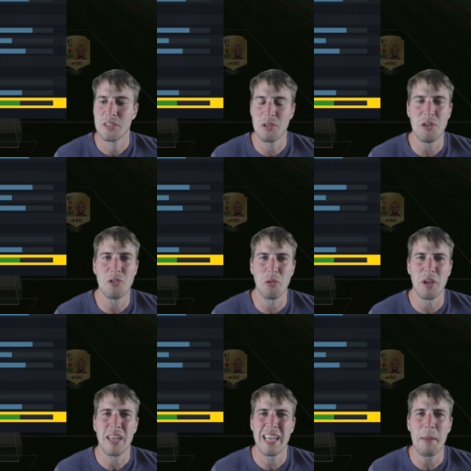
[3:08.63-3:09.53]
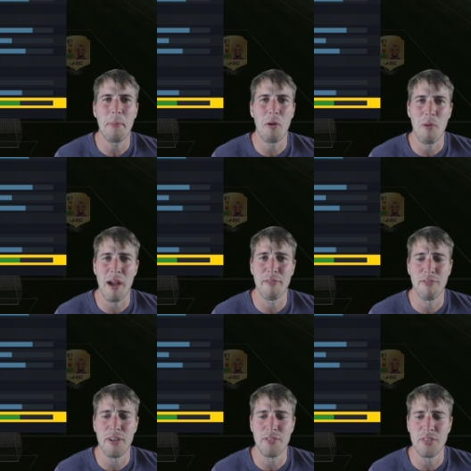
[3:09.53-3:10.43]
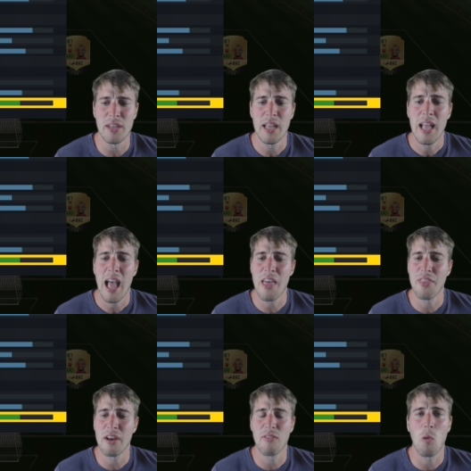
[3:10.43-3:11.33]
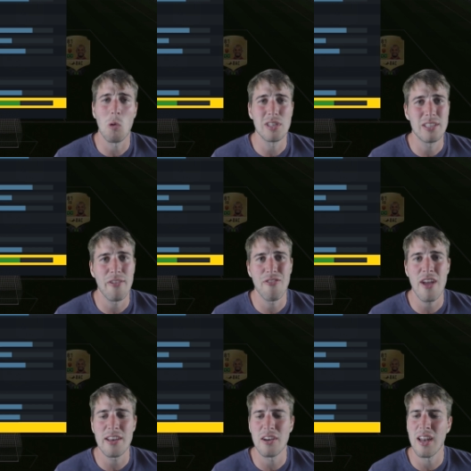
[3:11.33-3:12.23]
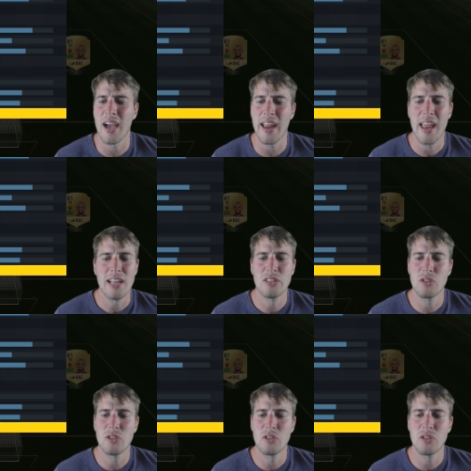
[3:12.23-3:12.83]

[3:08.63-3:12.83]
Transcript: So usually keep it around 50. And then of course defender line,